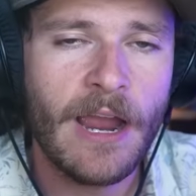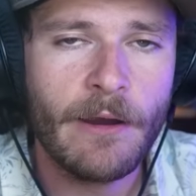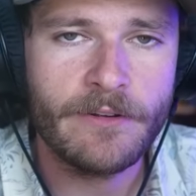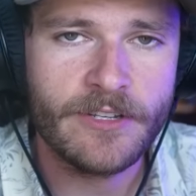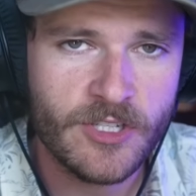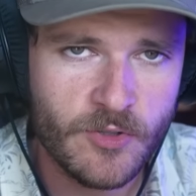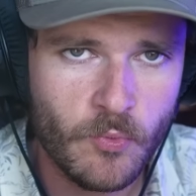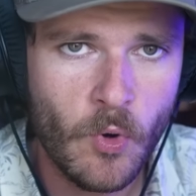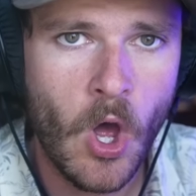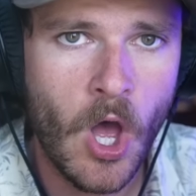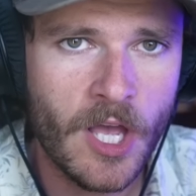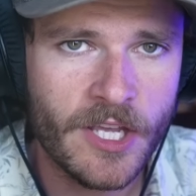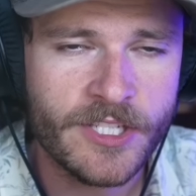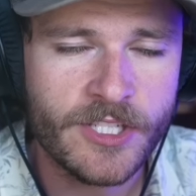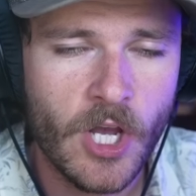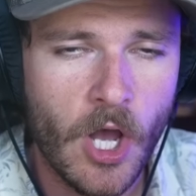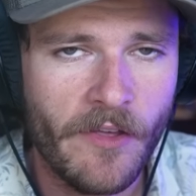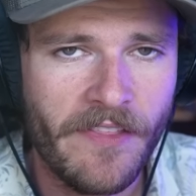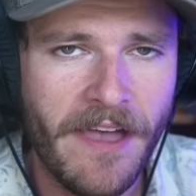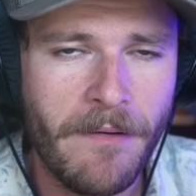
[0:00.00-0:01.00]
Terrence
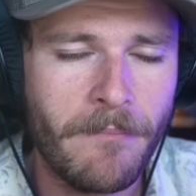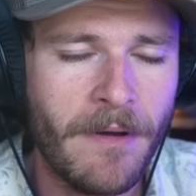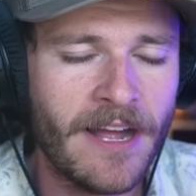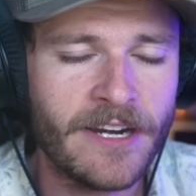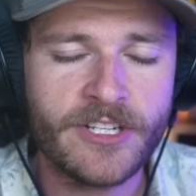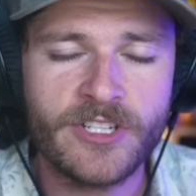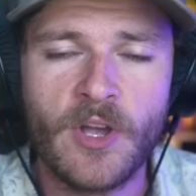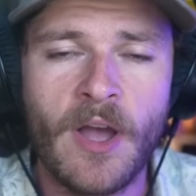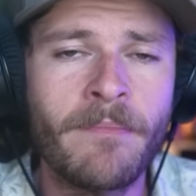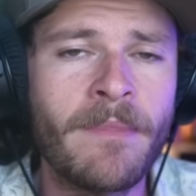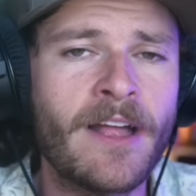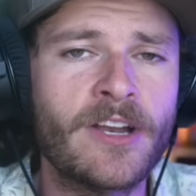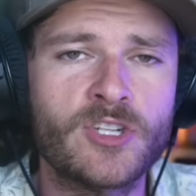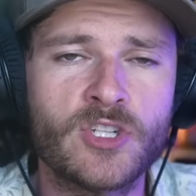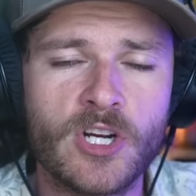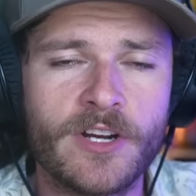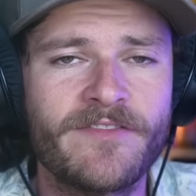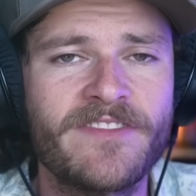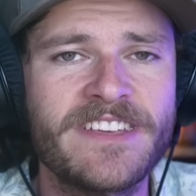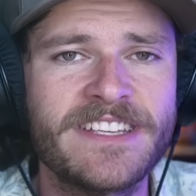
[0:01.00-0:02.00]
Ross all that much, so I'm not
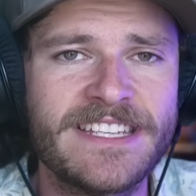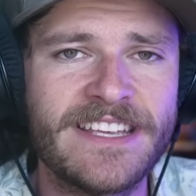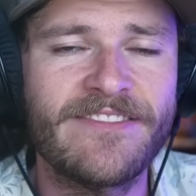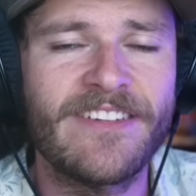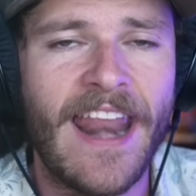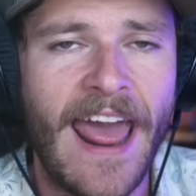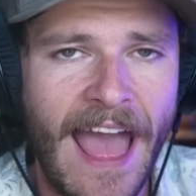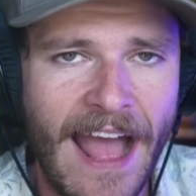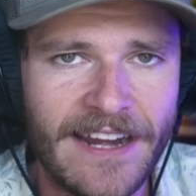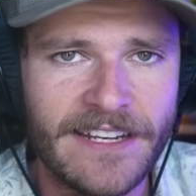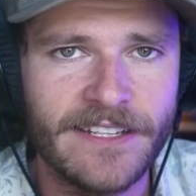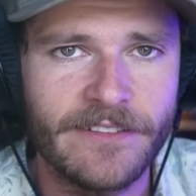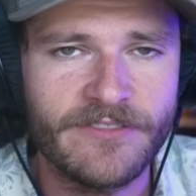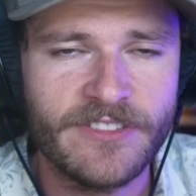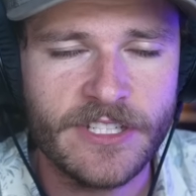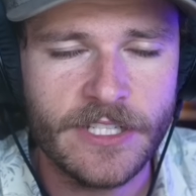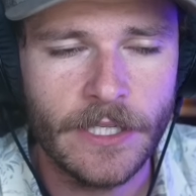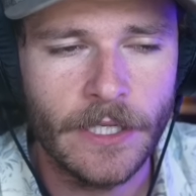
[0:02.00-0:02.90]
sure if he's even active